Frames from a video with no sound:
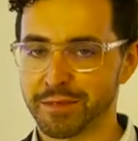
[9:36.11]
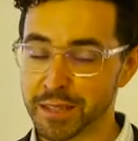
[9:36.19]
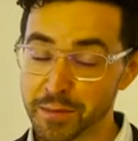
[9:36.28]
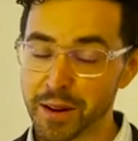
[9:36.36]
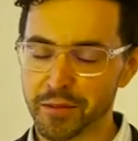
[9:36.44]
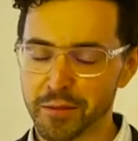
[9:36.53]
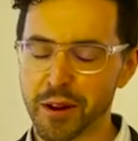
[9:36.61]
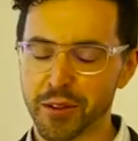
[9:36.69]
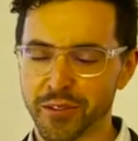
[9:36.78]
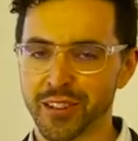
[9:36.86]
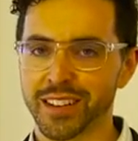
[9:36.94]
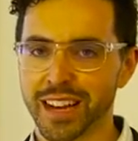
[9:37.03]
It's a bit of a
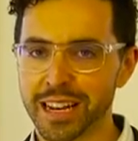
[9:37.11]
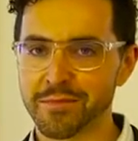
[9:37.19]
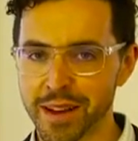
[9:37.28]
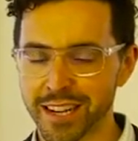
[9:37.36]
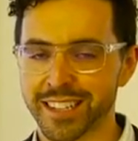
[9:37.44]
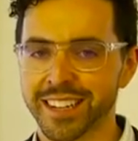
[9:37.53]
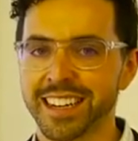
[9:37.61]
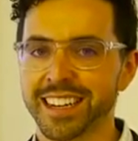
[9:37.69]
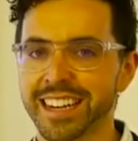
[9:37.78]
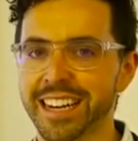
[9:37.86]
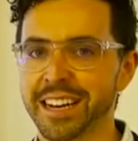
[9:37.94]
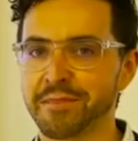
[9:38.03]
mouthful, I admit,
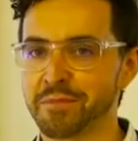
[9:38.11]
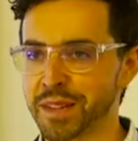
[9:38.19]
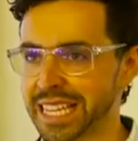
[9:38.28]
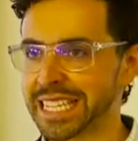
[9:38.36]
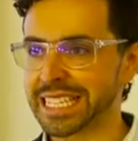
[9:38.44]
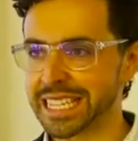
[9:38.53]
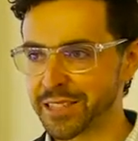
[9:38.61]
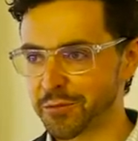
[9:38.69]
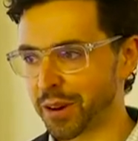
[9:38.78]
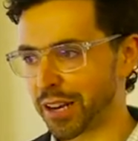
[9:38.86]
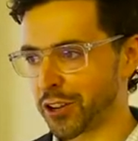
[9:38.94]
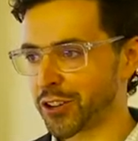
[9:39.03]
uh, but this is
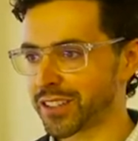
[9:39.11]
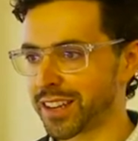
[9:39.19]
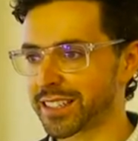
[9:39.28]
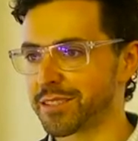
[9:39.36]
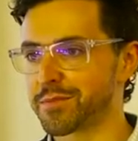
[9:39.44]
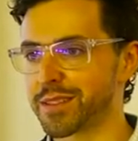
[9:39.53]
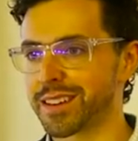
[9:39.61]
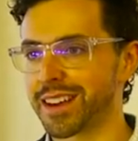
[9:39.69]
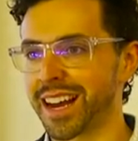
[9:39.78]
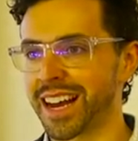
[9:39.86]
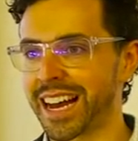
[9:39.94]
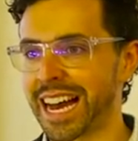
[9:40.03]
what it looks like to be
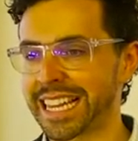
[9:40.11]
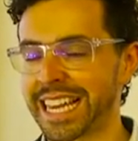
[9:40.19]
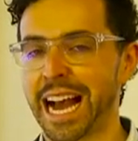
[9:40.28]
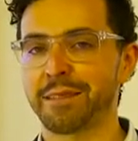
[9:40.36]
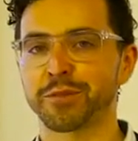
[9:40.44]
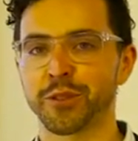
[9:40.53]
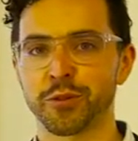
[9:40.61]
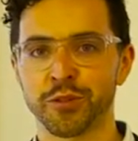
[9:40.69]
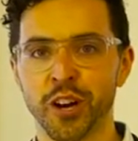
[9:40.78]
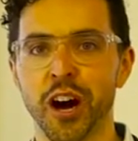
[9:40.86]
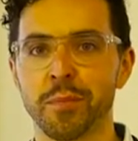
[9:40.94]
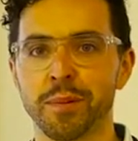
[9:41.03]
uh, at the absolute
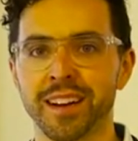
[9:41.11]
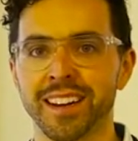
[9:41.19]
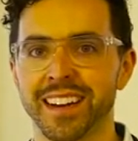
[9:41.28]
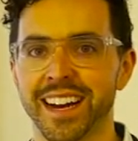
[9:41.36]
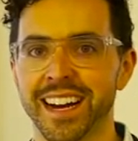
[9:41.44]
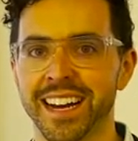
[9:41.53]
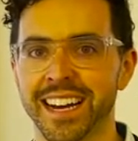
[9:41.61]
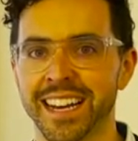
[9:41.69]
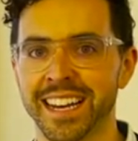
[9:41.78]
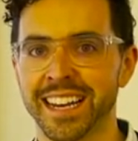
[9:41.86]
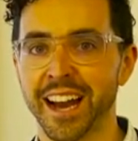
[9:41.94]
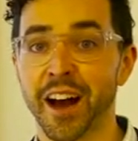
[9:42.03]
top
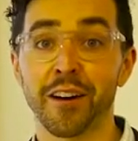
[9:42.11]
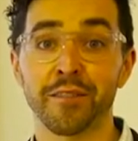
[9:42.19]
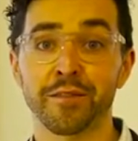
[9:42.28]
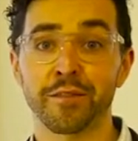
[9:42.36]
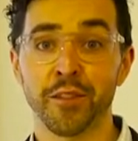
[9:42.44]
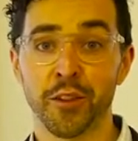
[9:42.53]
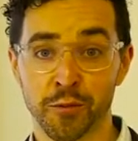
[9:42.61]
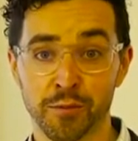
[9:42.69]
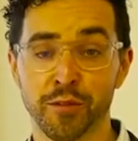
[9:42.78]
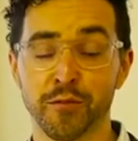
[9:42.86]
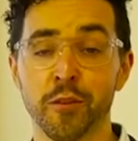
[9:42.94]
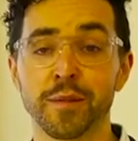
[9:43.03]
uh, of thermal
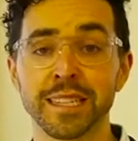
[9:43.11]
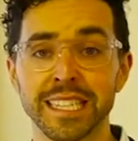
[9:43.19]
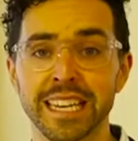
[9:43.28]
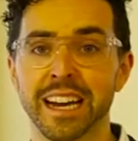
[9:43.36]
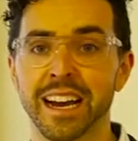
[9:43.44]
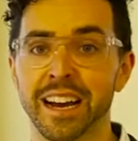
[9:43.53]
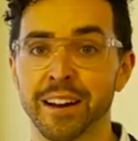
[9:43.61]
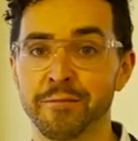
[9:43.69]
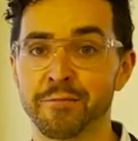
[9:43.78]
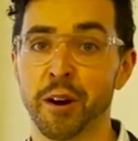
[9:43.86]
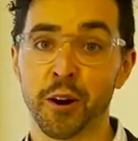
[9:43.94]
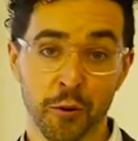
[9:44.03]
performance
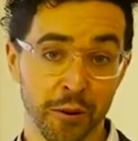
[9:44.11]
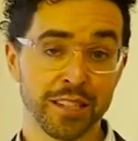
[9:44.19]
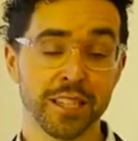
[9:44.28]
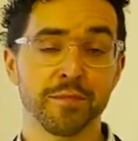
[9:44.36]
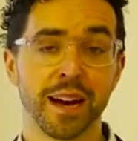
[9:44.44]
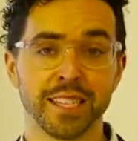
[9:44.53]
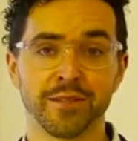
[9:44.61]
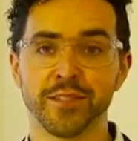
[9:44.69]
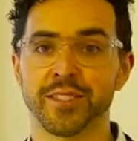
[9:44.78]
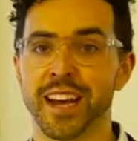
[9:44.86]
um, according to the passive house